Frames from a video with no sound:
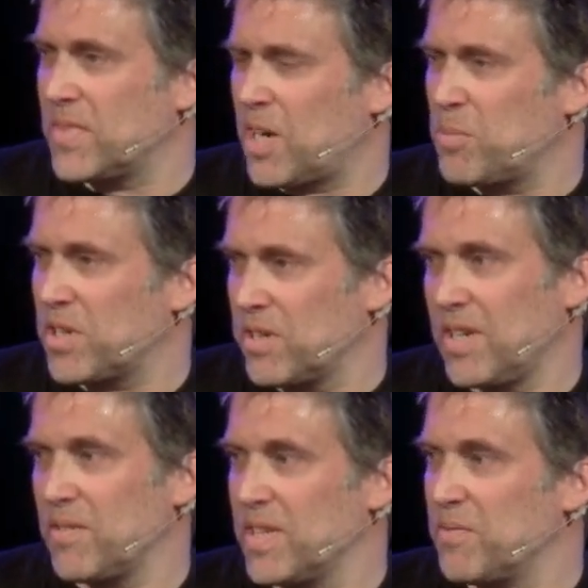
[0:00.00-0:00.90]
that'll be a good
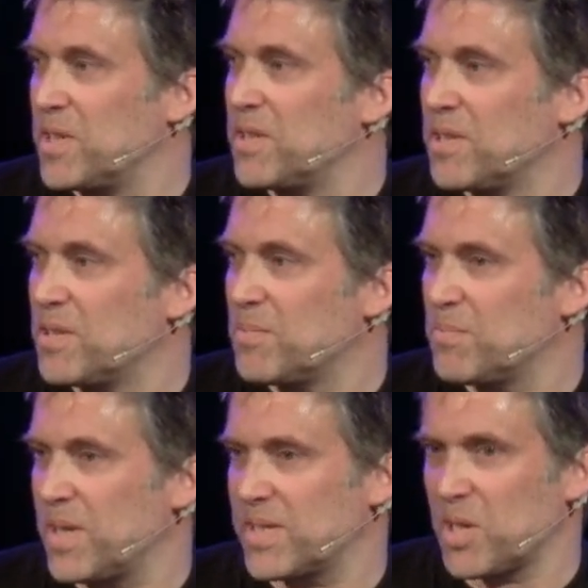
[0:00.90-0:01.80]
life lived
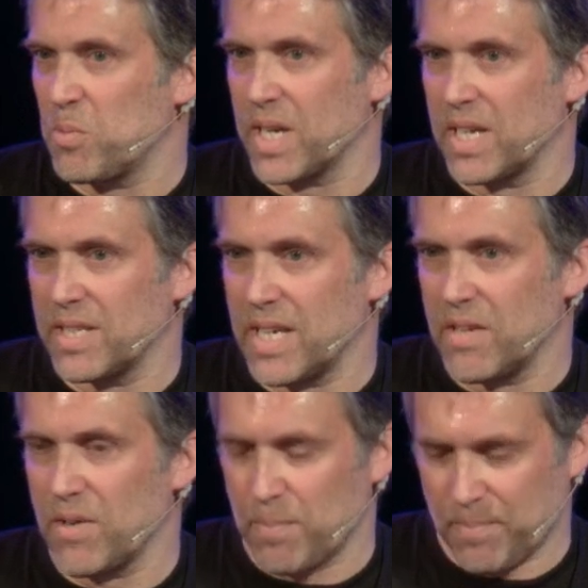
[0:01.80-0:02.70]
by the time we get to the end
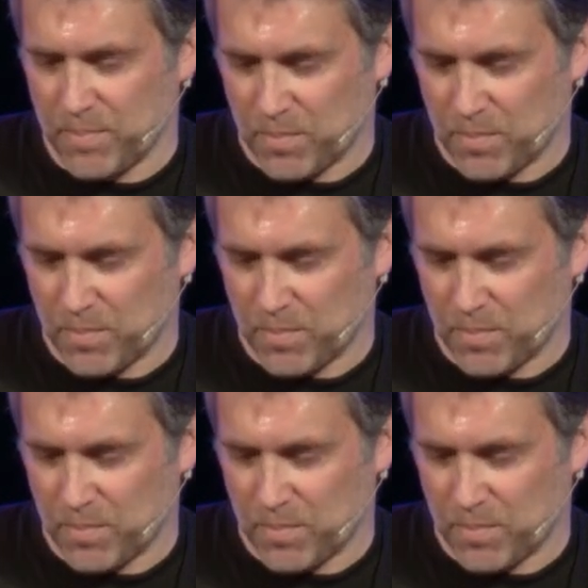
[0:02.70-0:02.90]
of it.